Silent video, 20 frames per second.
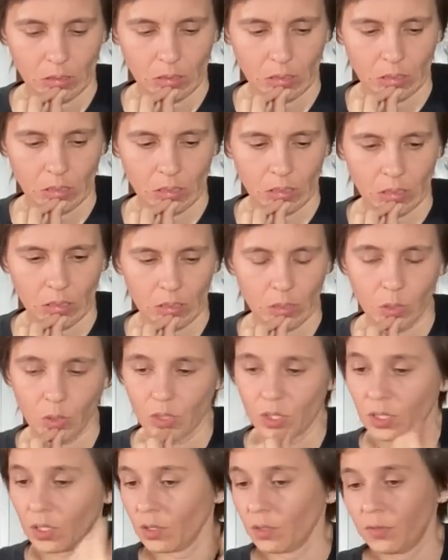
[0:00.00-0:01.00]
You
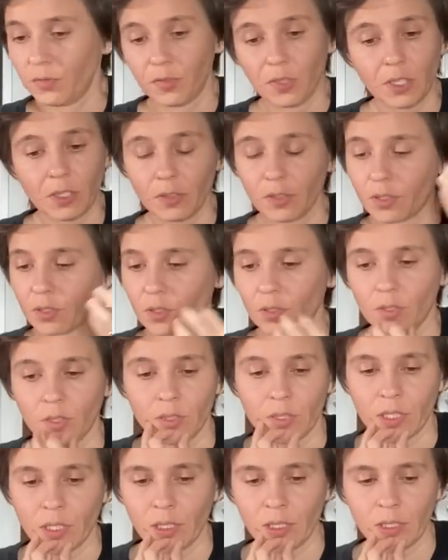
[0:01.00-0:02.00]
still feel
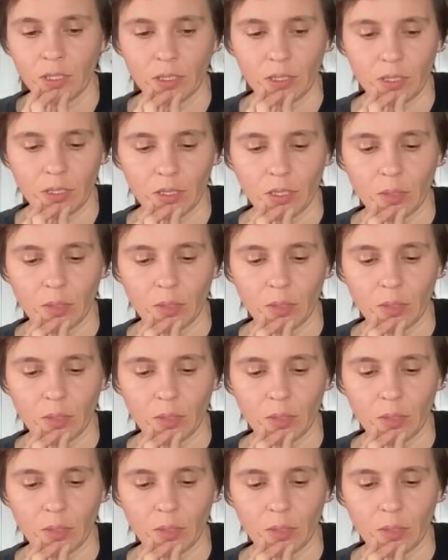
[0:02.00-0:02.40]
certain things